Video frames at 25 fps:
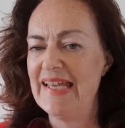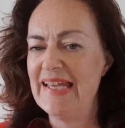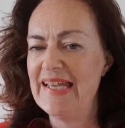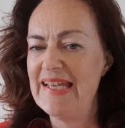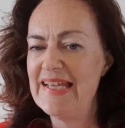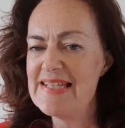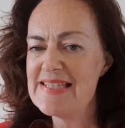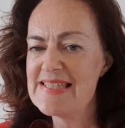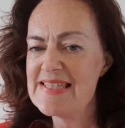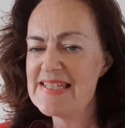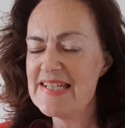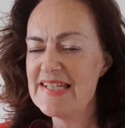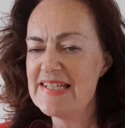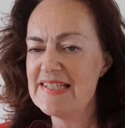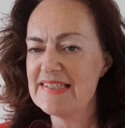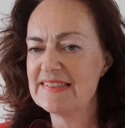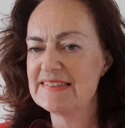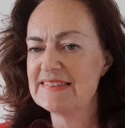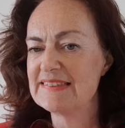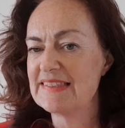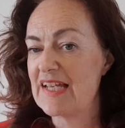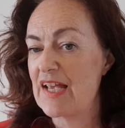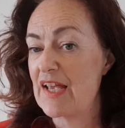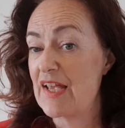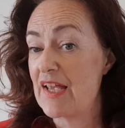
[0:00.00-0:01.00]
Is
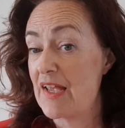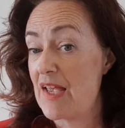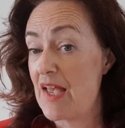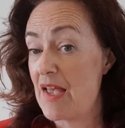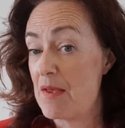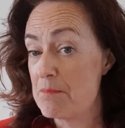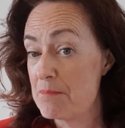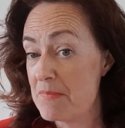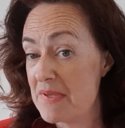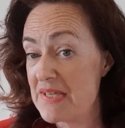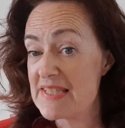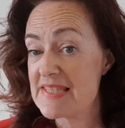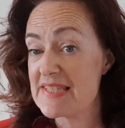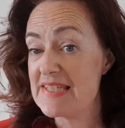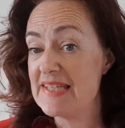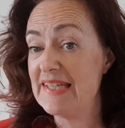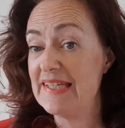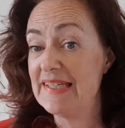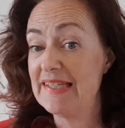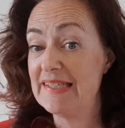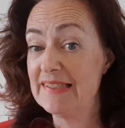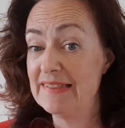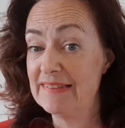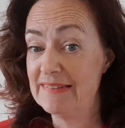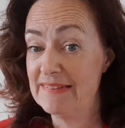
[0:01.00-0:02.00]
it a
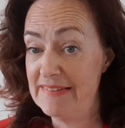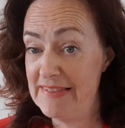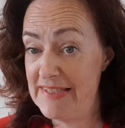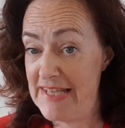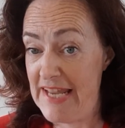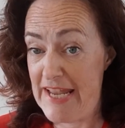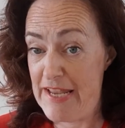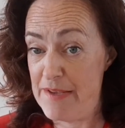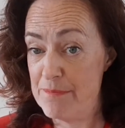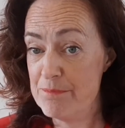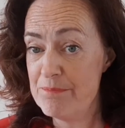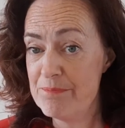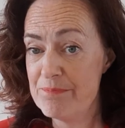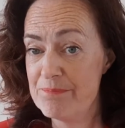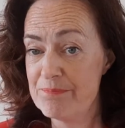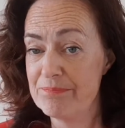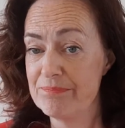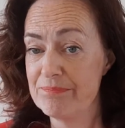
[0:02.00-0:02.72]
missing limb?